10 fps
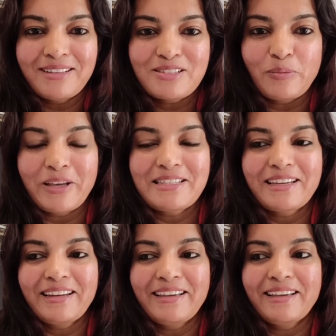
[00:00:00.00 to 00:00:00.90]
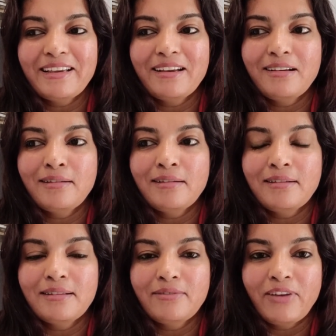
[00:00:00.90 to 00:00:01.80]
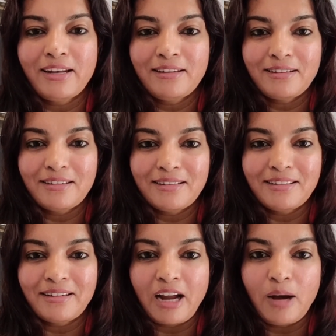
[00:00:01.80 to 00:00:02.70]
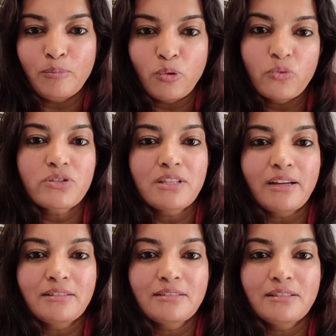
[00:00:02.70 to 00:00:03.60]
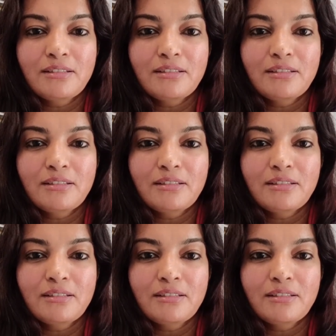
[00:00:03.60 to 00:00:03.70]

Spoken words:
So basically when Ram knows that